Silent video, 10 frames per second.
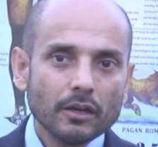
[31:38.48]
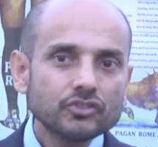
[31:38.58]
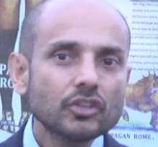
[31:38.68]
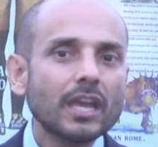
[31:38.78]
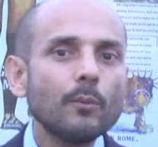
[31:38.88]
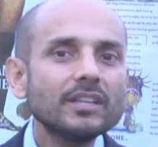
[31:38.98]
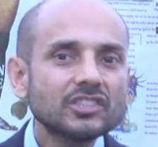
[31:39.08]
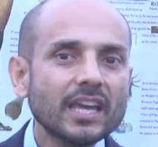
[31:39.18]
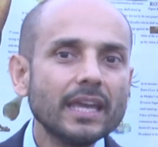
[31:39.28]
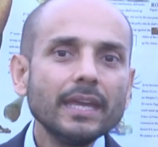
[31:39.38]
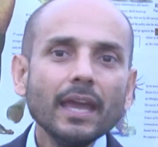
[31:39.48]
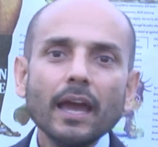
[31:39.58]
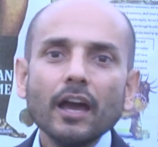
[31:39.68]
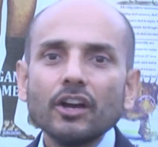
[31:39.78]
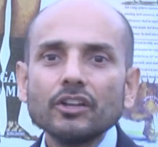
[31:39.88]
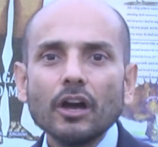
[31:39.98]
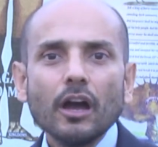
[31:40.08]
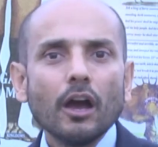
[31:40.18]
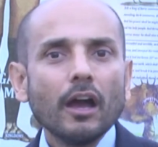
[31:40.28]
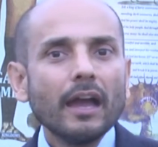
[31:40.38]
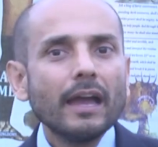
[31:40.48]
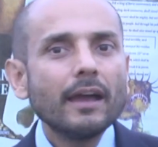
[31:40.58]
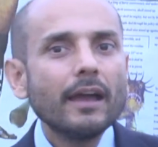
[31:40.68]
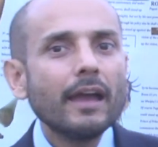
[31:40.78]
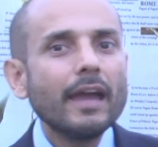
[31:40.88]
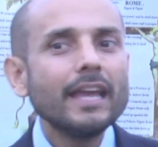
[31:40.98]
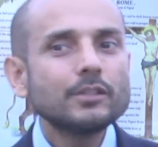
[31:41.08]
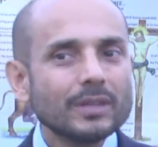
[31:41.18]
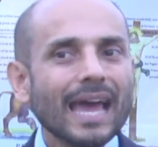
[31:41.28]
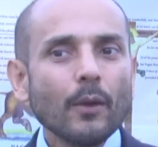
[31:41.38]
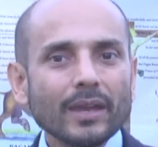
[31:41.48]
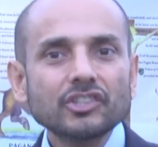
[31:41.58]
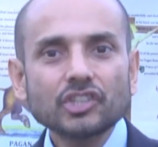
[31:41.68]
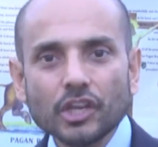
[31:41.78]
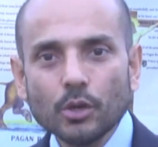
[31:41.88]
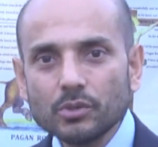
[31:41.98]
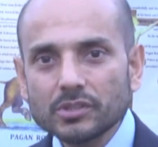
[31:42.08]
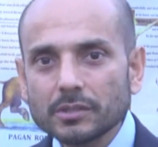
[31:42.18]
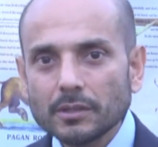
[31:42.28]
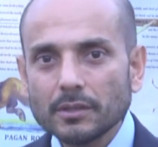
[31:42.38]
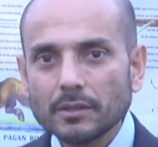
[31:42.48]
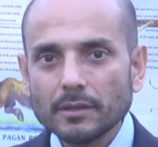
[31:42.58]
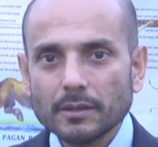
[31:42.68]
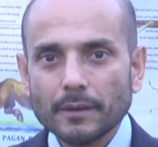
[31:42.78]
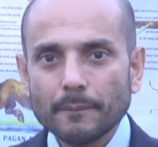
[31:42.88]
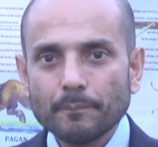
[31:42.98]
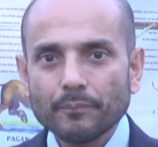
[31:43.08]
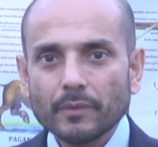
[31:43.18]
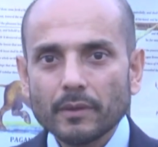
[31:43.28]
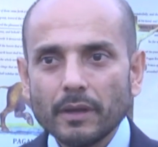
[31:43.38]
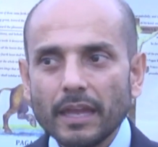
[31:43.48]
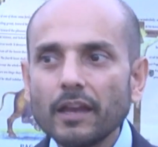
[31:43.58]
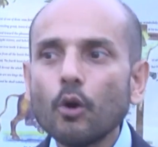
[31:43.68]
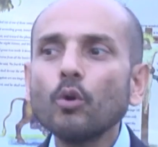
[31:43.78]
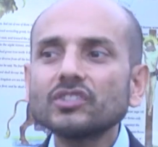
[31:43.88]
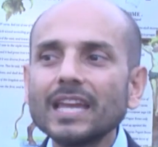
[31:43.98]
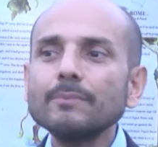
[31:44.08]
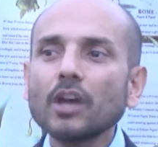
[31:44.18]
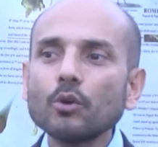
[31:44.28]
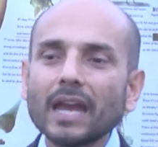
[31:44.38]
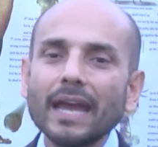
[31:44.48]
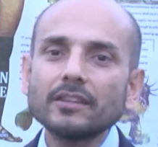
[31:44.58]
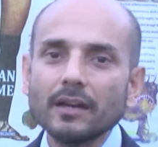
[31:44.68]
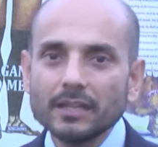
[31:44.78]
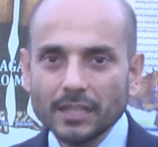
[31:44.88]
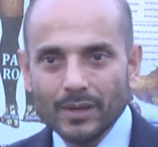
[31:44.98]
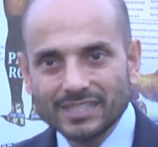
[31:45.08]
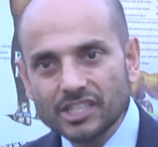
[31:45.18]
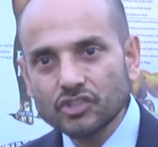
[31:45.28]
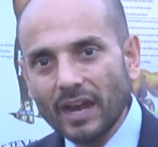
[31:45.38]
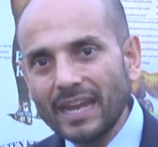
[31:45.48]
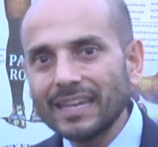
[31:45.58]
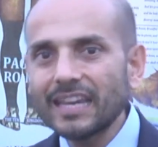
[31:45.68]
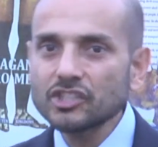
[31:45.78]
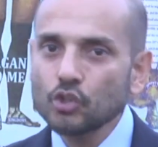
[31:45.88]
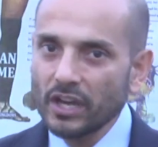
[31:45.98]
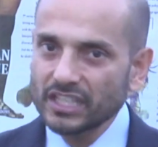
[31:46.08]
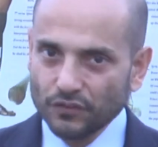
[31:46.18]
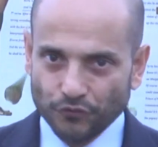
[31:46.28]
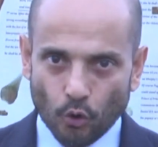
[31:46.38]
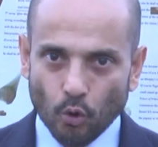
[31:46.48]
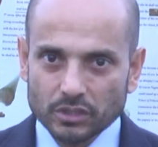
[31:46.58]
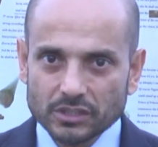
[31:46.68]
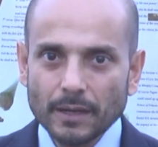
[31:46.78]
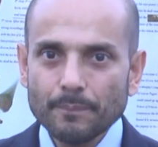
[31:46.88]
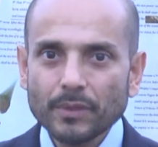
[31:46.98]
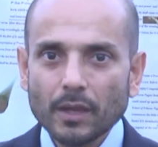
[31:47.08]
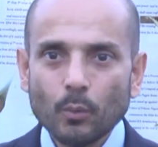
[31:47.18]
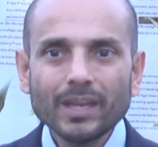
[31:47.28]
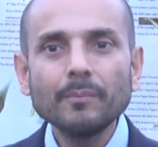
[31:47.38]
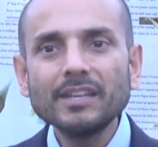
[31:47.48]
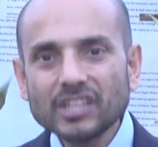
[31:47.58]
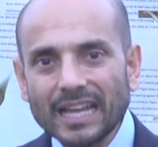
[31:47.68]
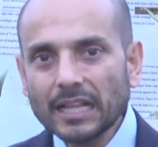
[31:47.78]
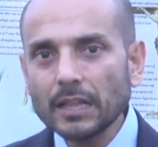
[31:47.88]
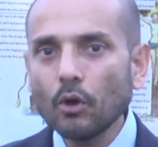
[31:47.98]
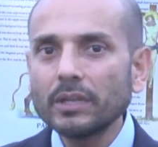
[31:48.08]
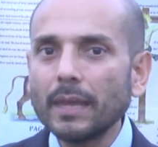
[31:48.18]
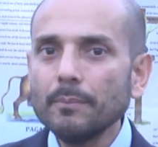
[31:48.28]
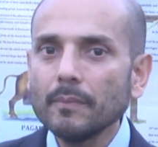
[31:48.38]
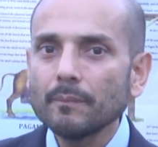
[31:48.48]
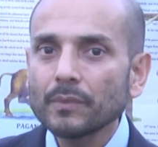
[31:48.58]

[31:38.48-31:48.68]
So can we see He's without excuse. It all seems okay that, you know, it's his training, it's not his fault. We can be gentle on him.